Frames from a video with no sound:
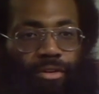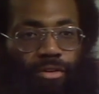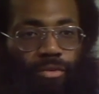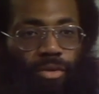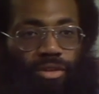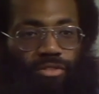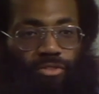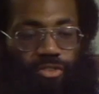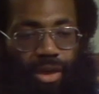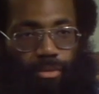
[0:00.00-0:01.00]
One's
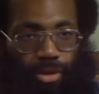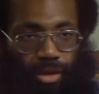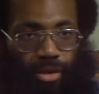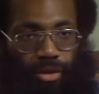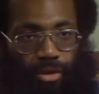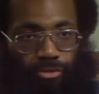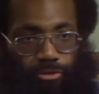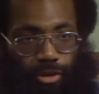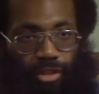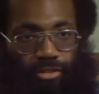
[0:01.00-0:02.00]
family and
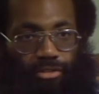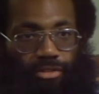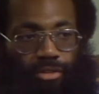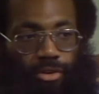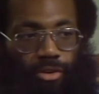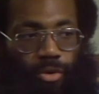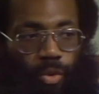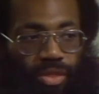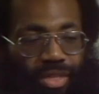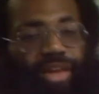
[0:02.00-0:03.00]
friends,
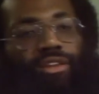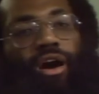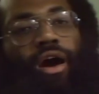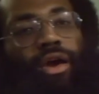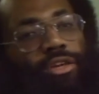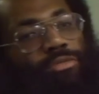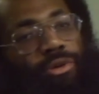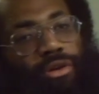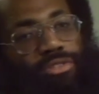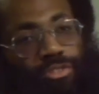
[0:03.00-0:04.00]
when they died,
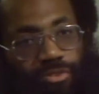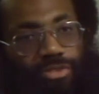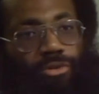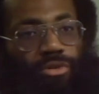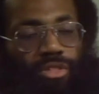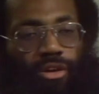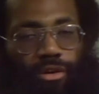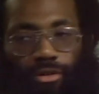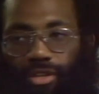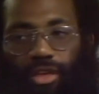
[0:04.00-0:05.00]
experienced this physical thing
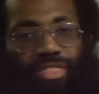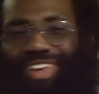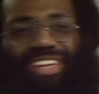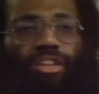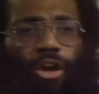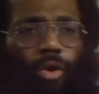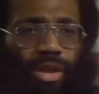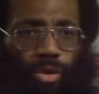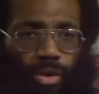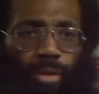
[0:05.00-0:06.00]
called death. They didn't go
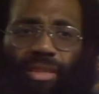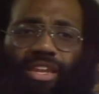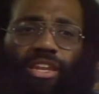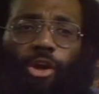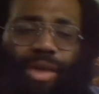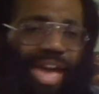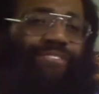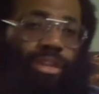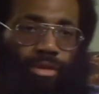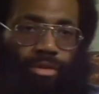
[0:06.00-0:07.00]
anywhere. I mean, they didn't go to
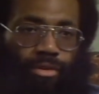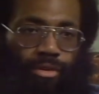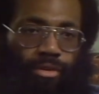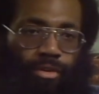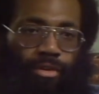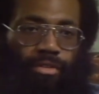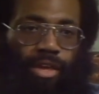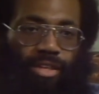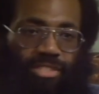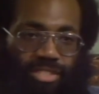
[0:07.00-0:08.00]
heaven.
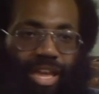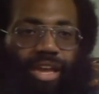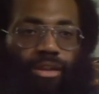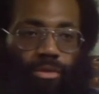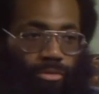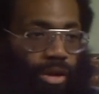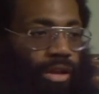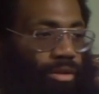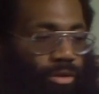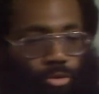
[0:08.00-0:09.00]
They stayed
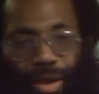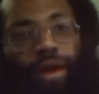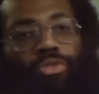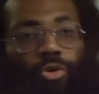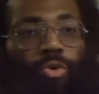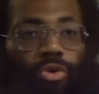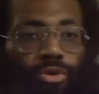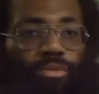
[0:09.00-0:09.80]
right around the corner.